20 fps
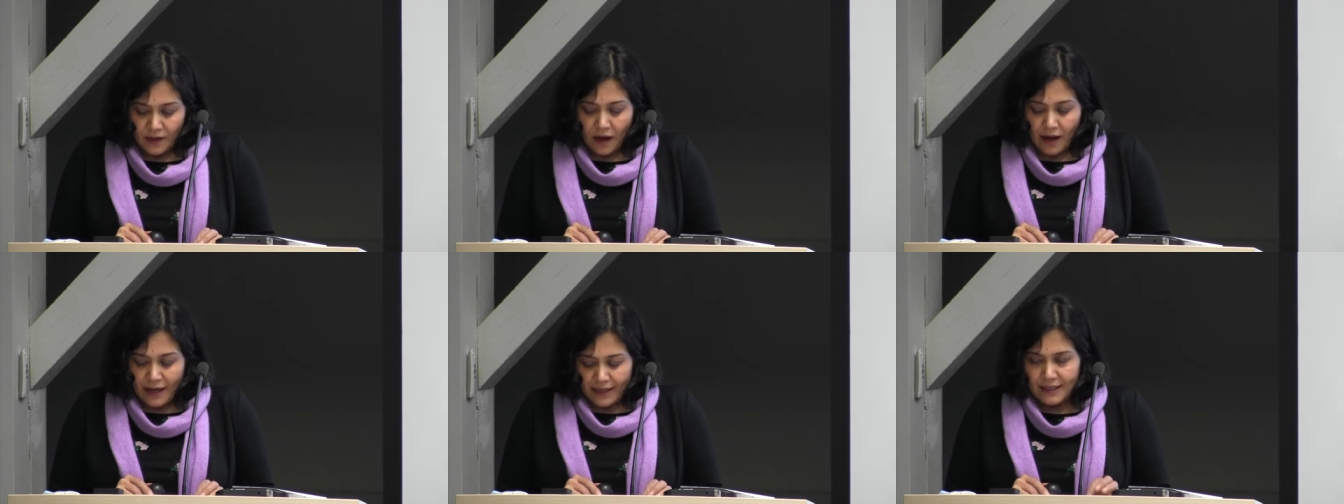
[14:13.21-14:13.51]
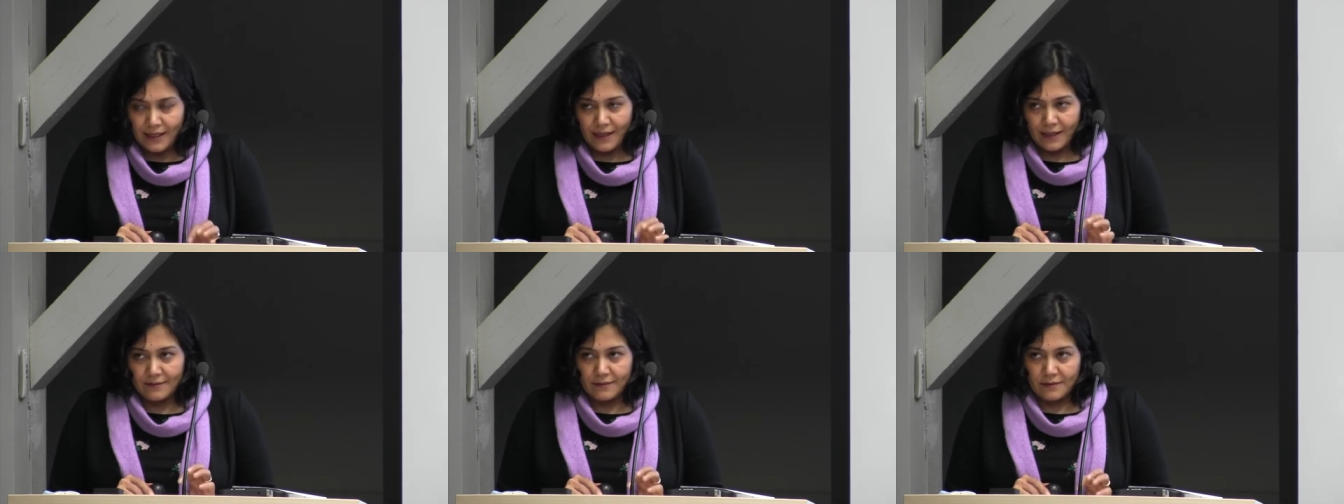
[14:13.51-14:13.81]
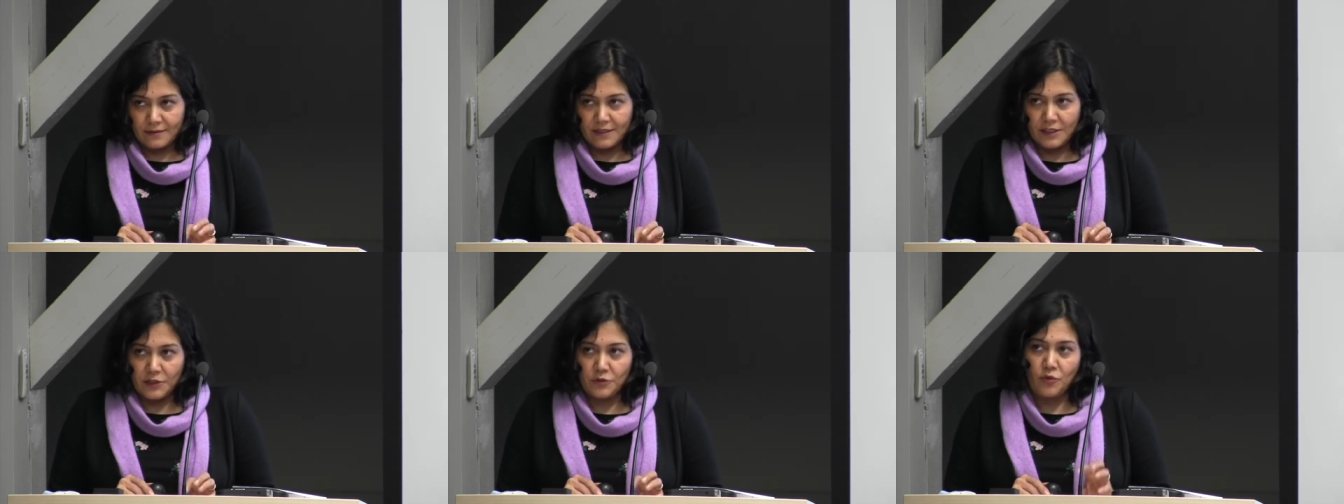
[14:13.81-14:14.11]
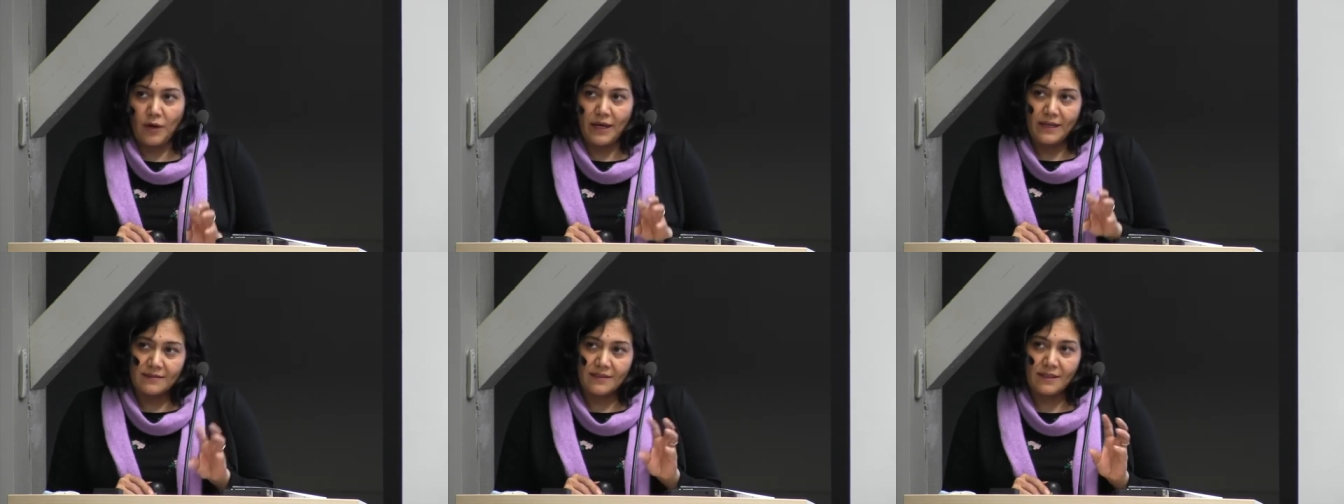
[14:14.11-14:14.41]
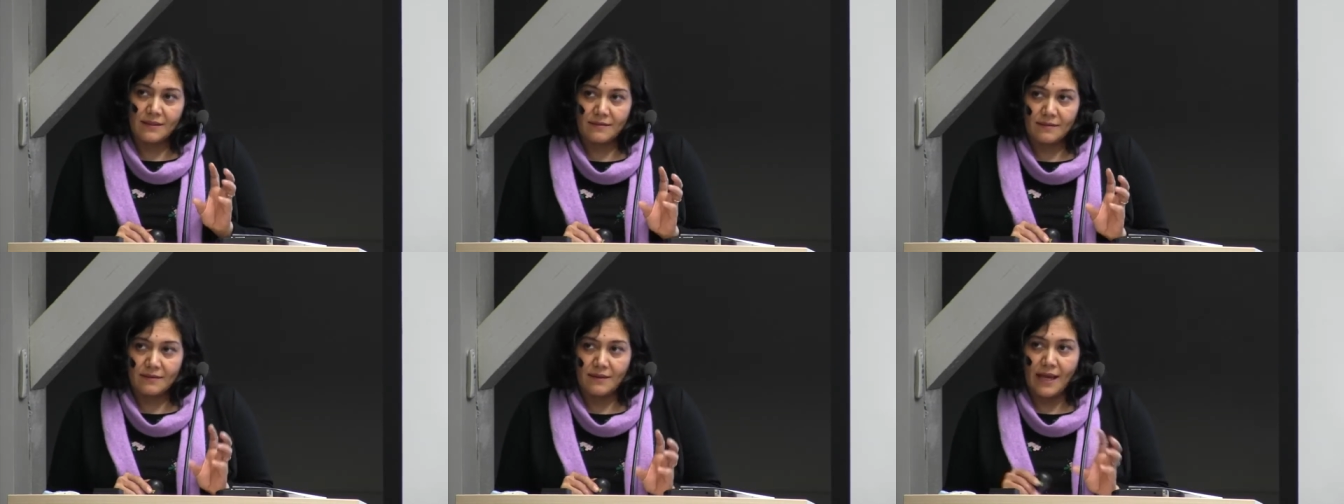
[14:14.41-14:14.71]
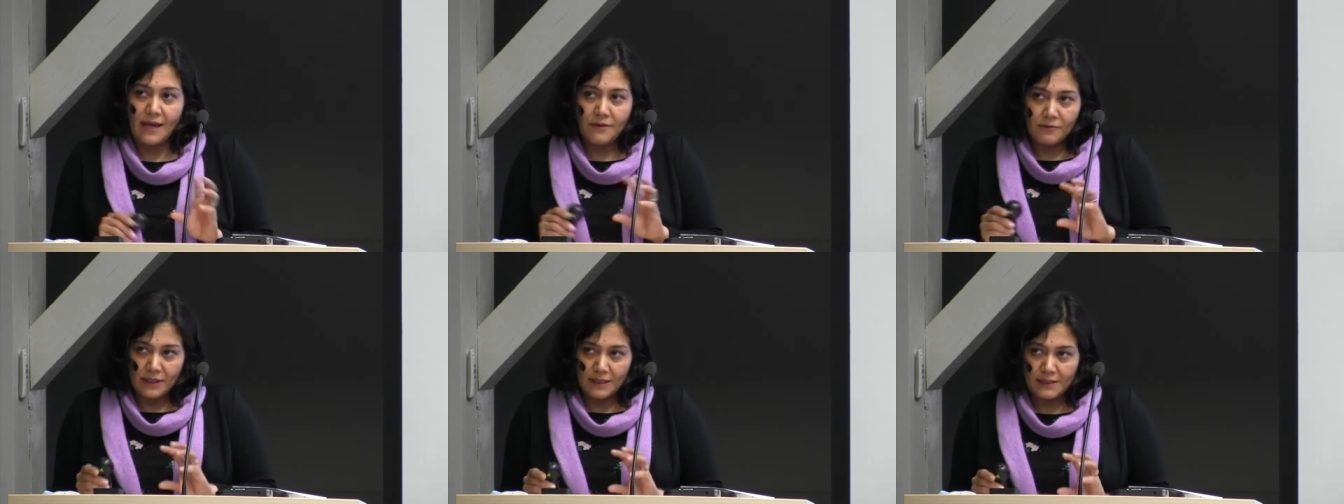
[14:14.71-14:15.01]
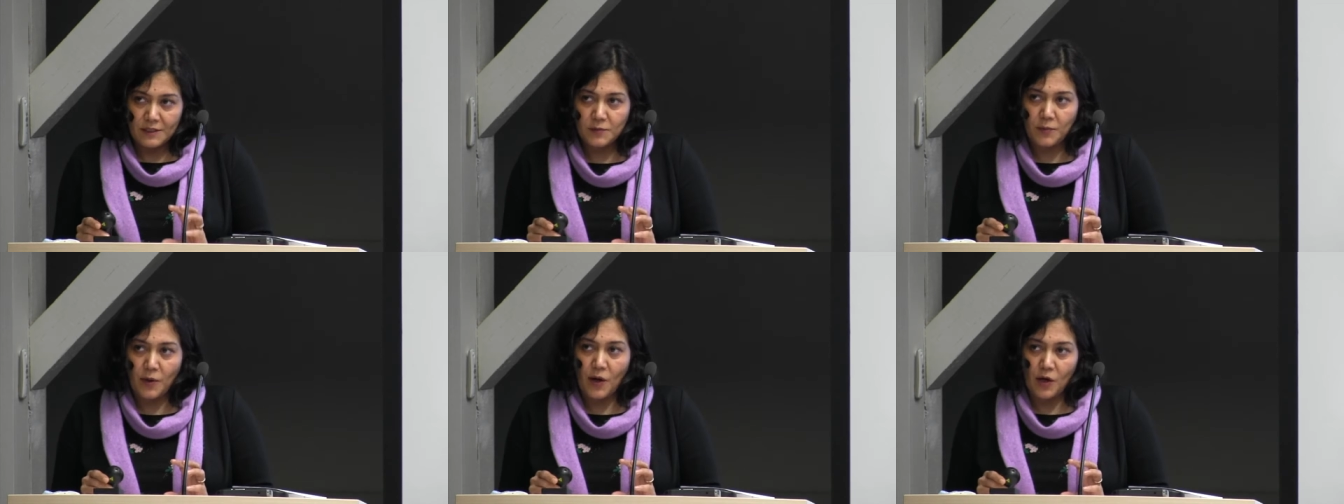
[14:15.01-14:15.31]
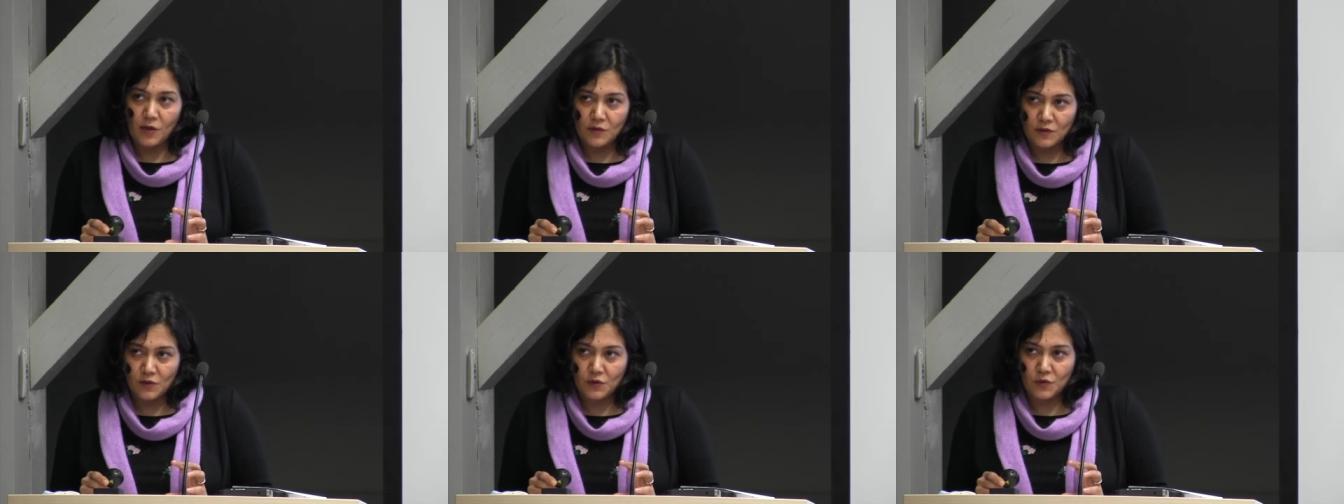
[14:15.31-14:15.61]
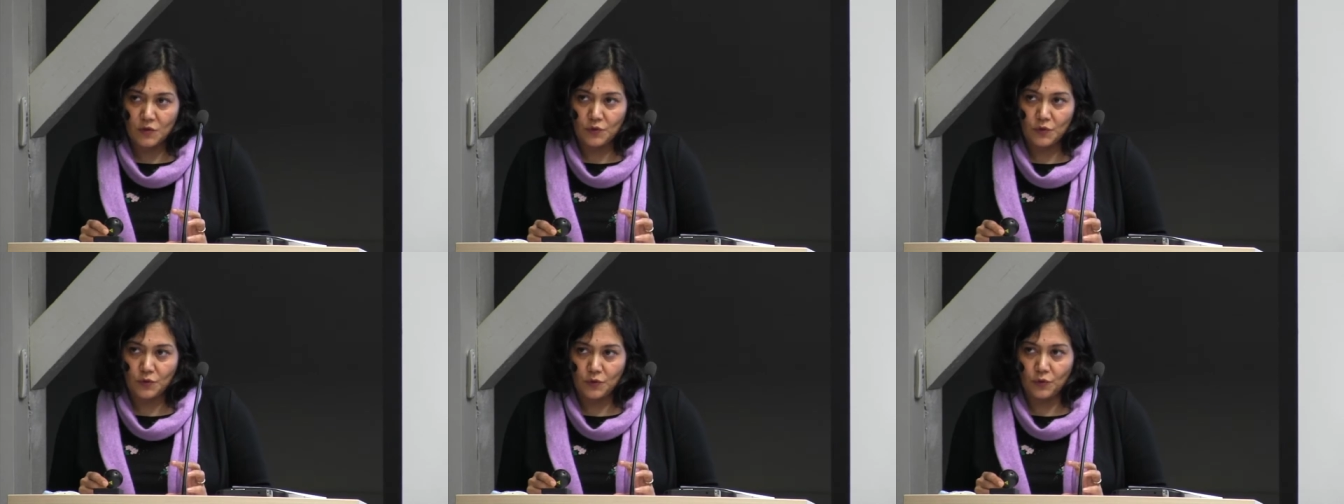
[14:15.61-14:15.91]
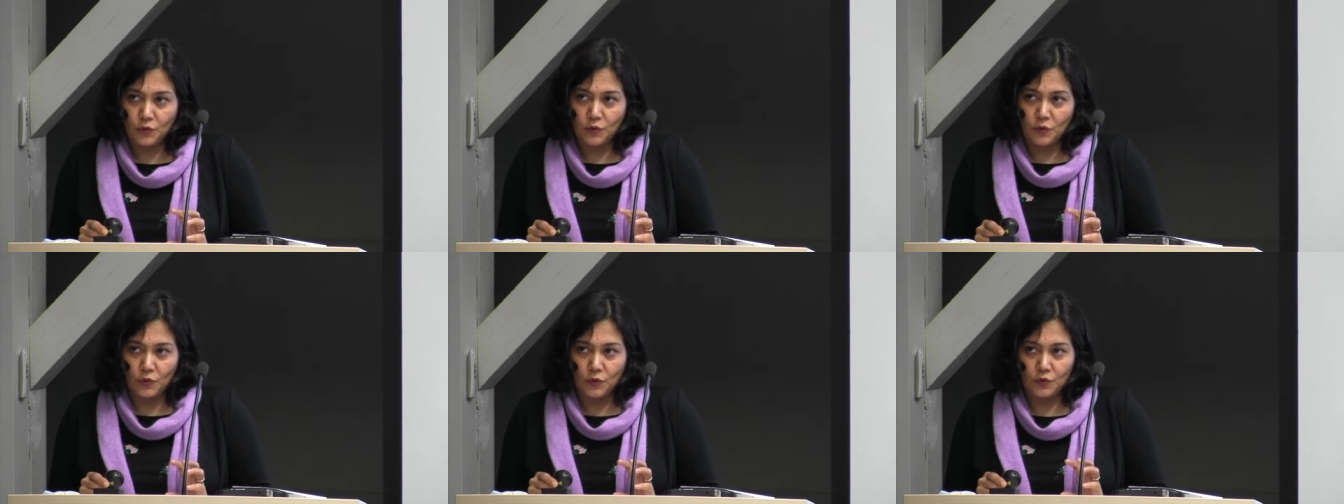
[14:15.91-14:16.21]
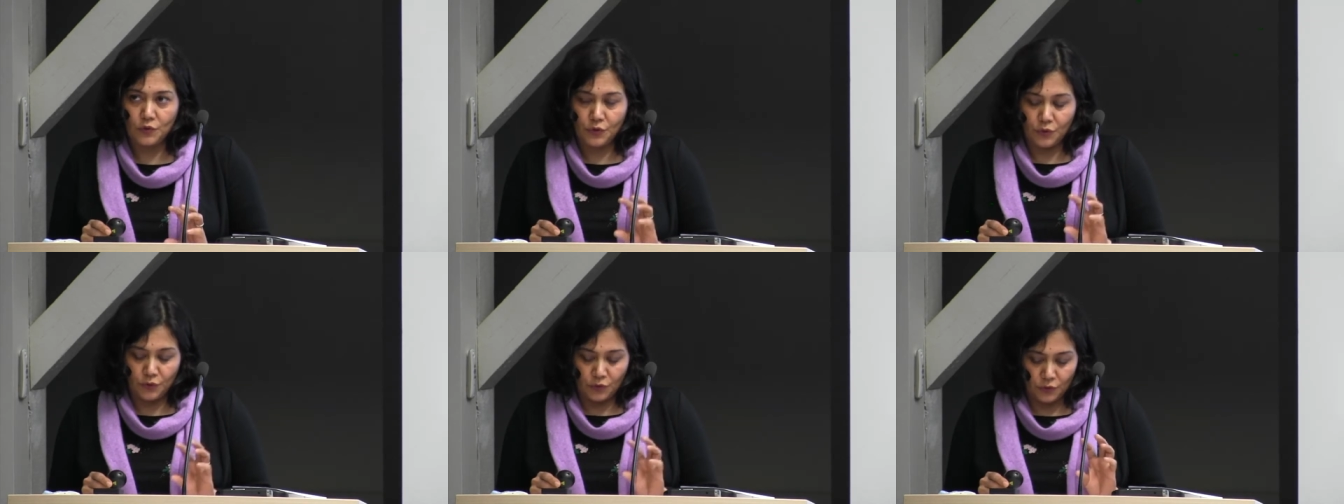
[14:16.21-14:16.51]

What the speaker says: I can situate their response to